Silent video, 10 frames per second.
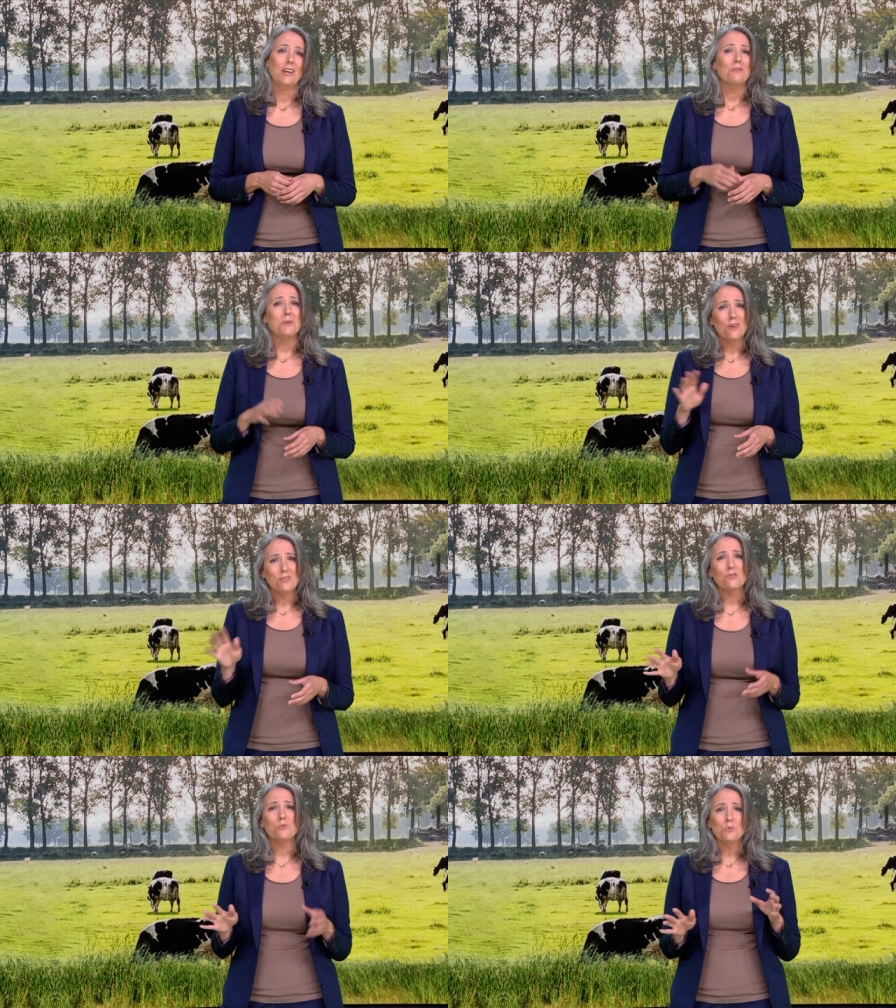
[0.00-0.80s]
We know
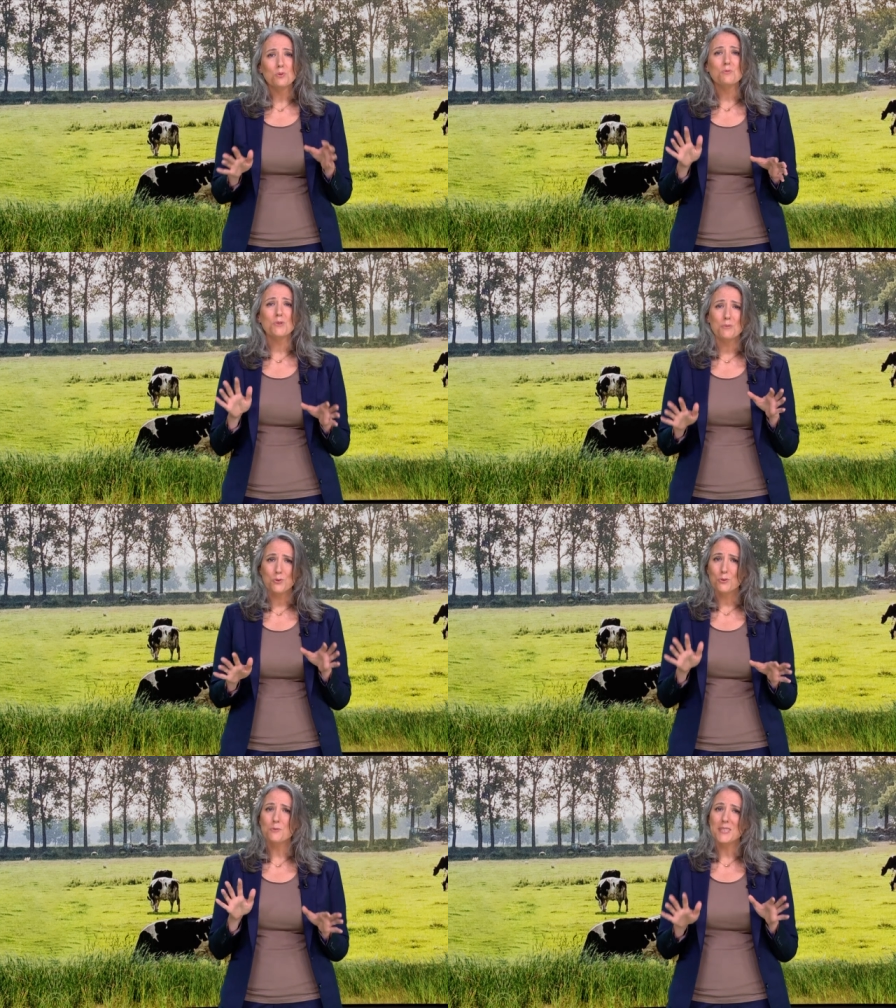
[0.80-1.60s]
there's room for
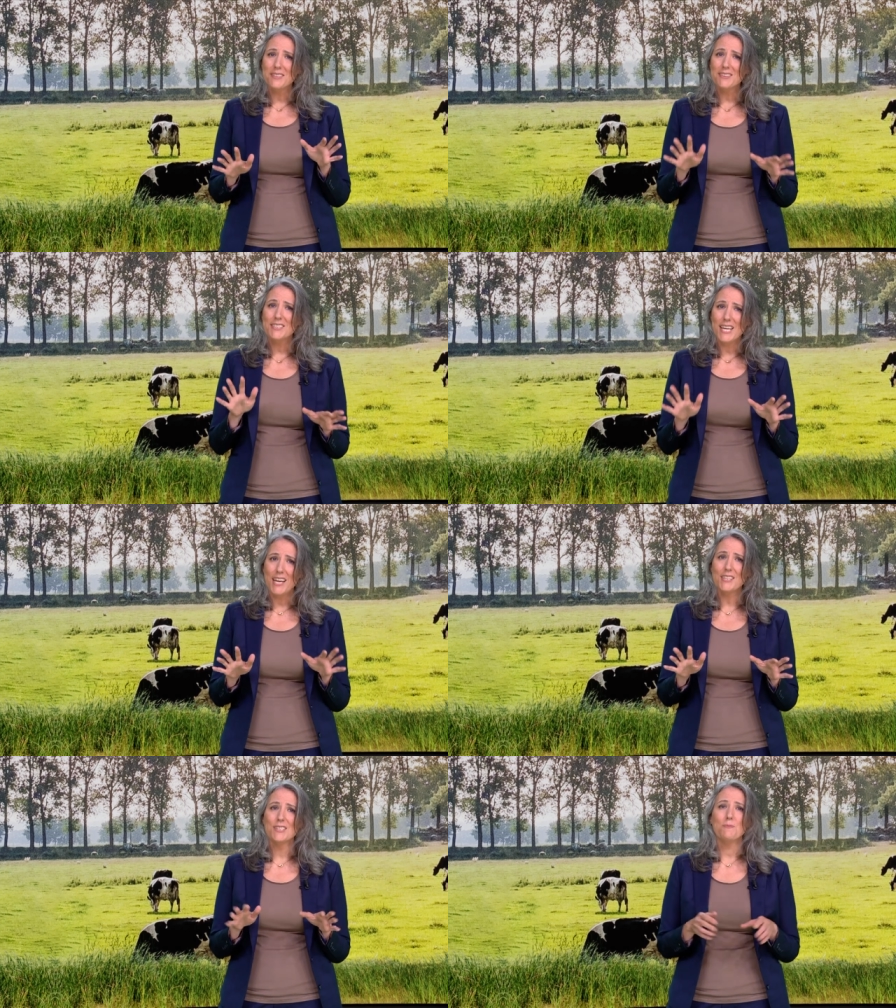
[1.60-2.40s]
improvement in the
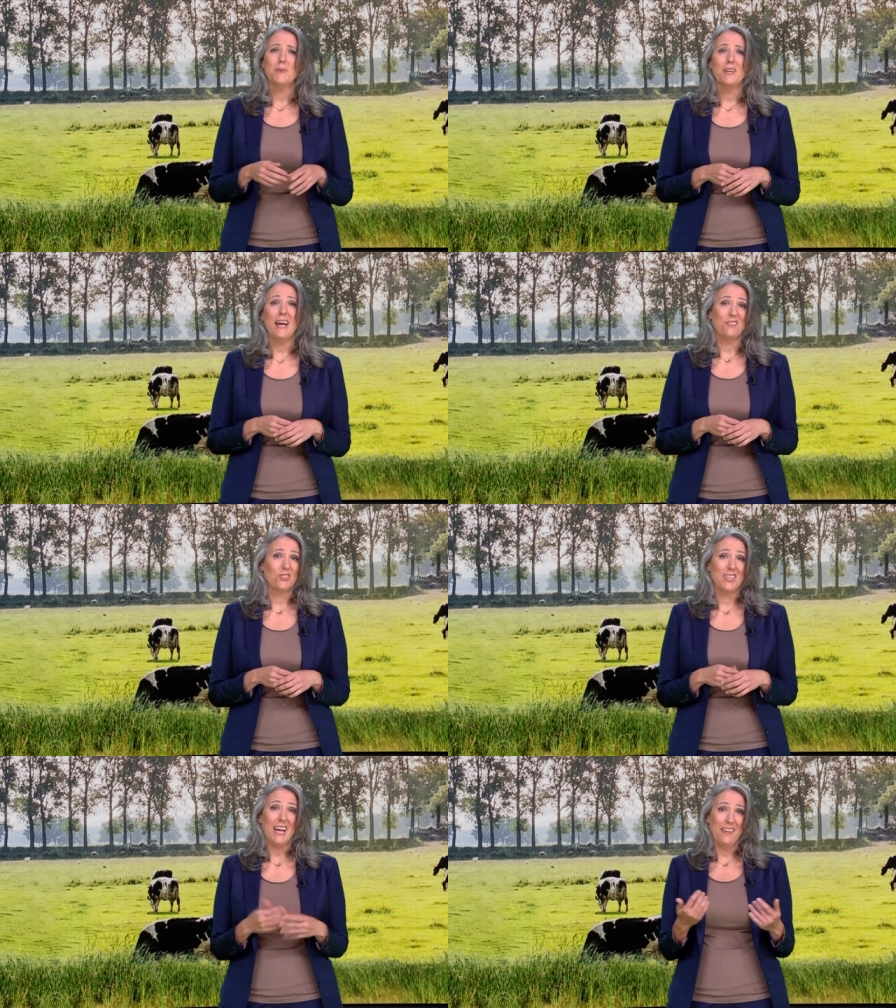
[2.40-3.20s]
taste, but
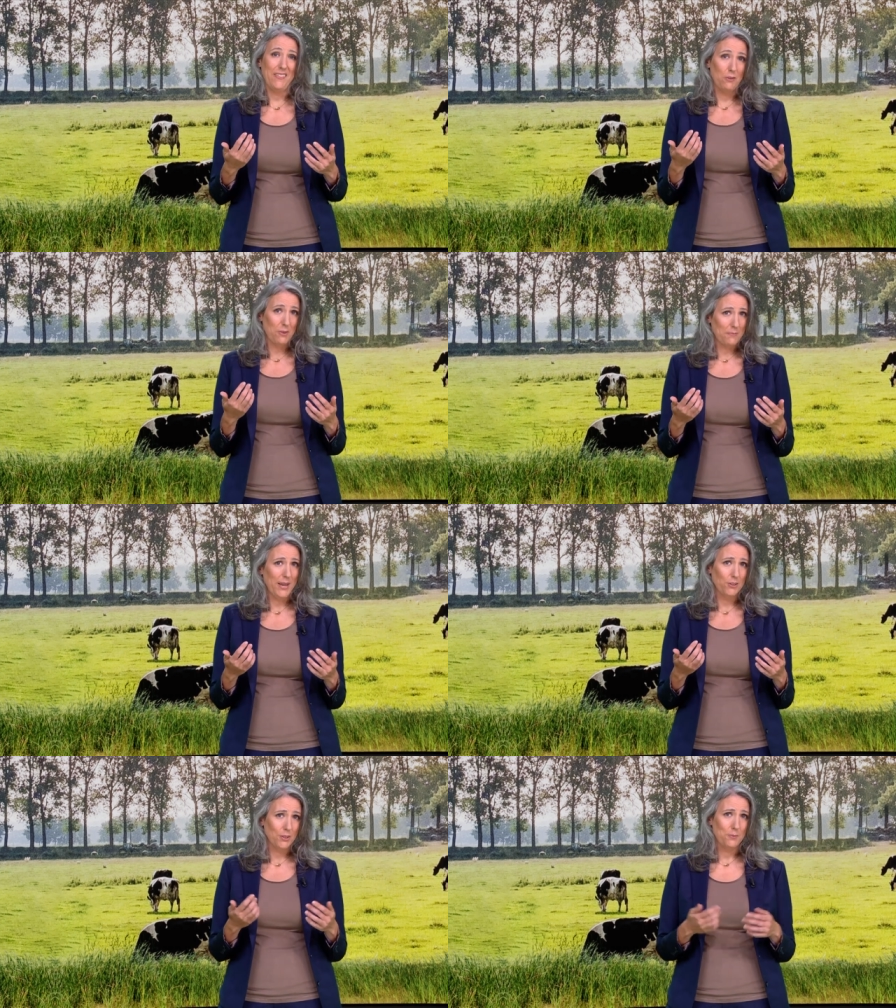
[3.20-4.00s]
actually I think we've
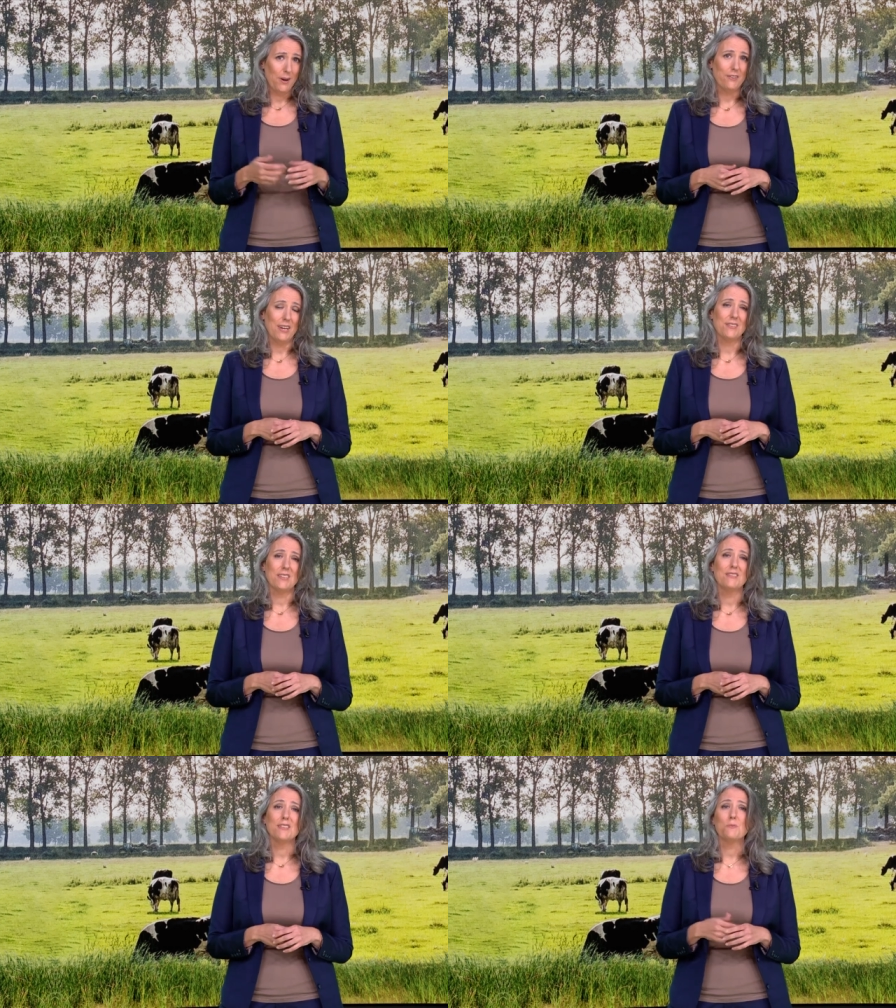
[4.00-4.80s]
made good progress
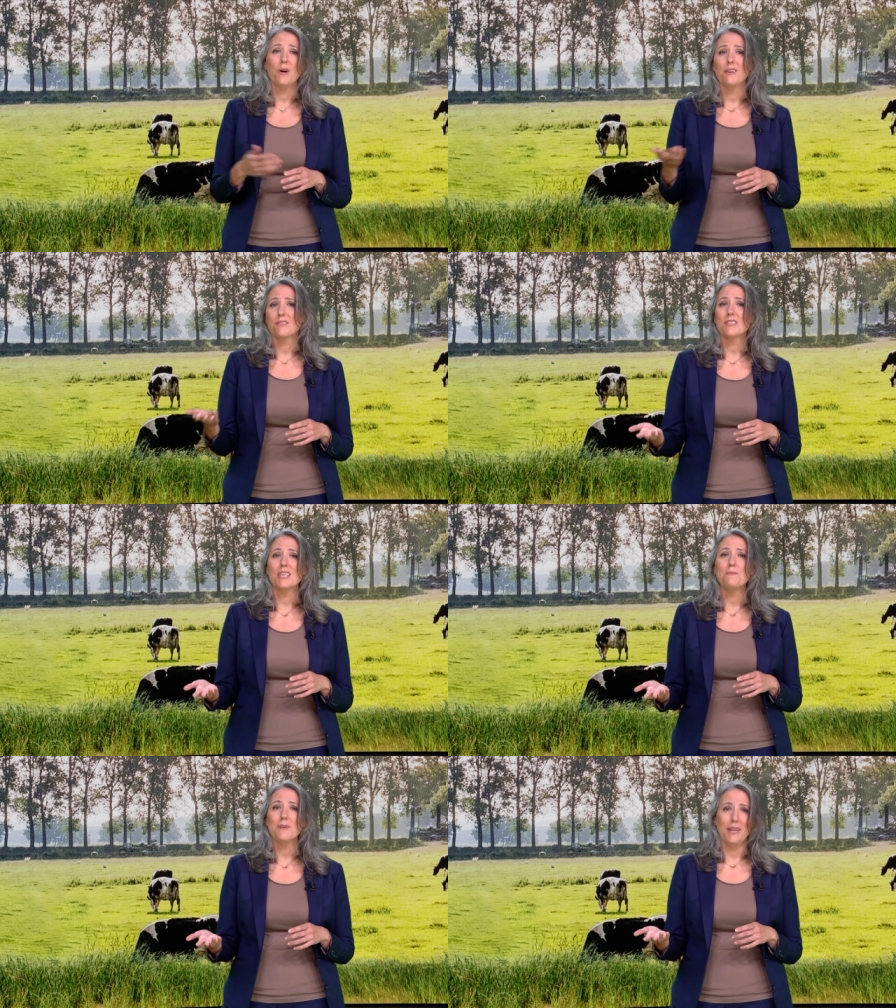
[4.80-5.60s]
and these products
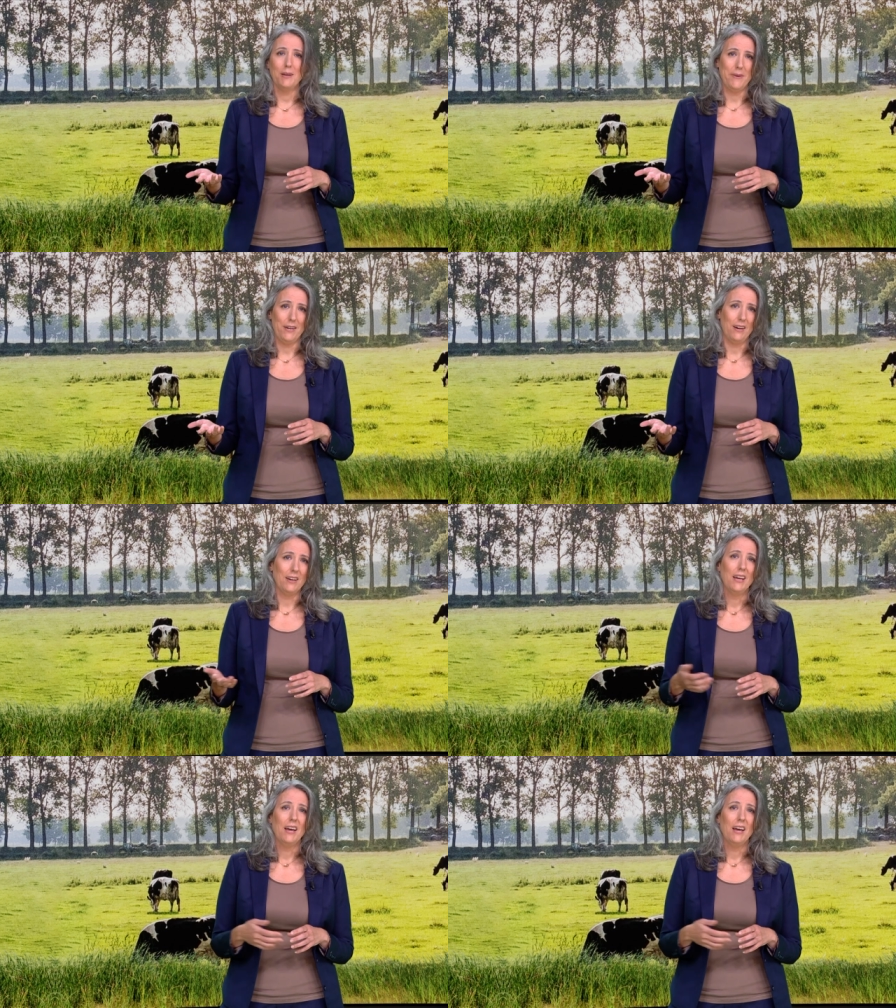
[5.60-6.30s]
keep getting better.